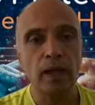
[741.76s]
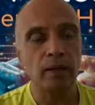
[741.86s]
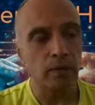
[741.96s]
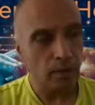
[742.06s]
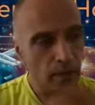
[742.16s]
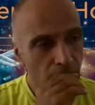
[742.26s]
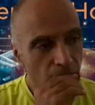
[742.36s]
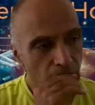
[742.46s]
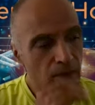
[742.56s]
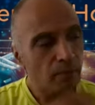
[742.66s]
And
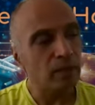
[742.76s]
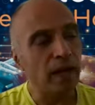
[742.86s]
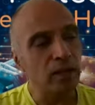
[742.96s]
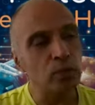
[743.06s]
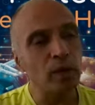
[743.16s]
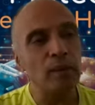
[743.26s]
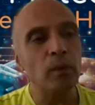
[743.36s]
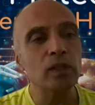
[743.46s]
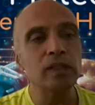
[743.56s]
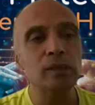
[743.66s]
that is where
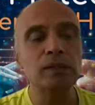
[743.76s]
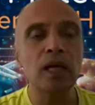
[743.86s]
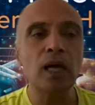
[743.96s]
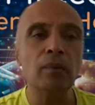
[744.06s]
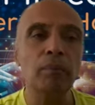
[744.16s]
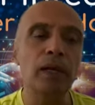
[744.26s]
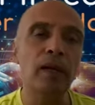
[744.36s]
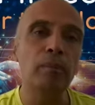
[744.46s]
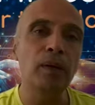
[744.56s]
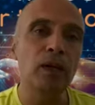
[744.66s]
PolicyBazaar
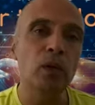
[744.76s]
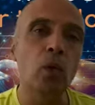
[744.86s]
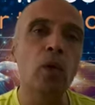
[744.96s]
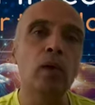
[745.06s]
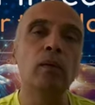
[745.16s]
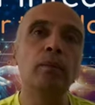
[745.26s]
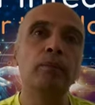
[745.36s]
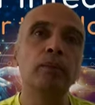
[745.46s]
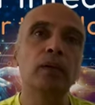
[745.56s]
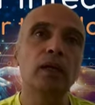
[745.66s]
played a big role
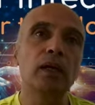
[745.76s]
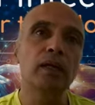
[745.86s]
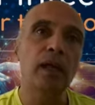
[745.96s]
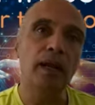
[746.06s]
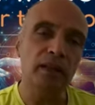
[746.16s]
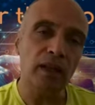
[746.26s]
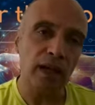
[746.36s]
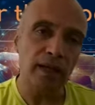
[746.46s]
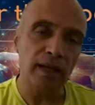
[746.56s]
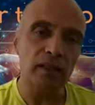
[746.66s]
in getting the
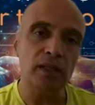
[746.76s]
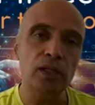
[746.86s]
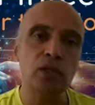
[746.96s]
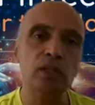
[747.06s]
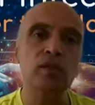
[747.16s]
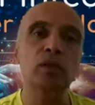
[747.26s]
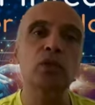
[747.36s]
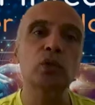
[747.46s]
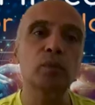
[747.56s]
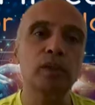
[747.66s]
right declarations from
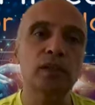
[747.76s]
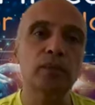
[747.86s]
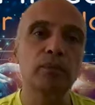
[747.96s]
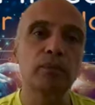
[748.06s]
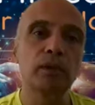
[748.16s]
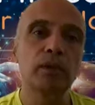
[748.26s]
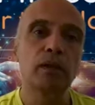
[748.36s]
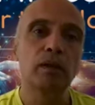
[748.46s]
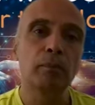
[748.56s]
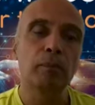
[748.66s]
consumers,
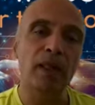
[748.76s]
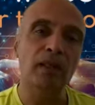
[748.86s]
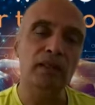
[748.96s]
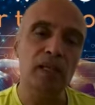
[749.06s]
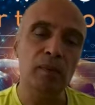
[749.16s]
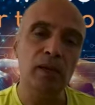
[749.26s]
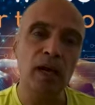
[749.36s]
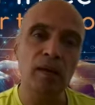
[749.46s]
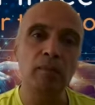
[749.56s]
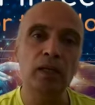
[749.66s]
but at the same
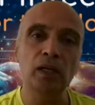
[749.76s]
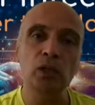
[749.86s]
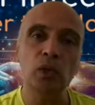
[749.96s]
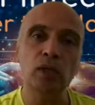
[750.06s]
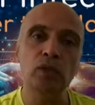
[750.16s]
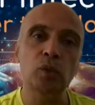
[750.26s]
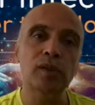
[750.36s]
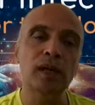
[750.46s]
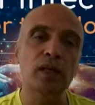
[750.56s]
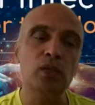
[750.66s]
time, making sure
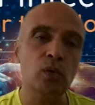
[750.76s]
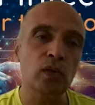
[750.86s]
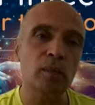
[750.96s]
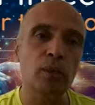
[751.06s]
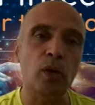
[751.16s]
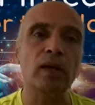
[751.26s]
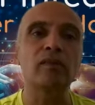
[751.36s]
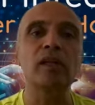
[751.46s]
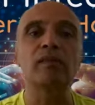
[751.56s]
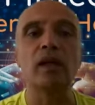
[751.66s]
consumers understood the
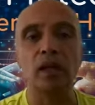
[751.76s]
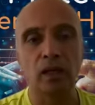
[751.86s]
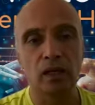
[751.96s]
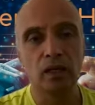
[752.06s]
product very well.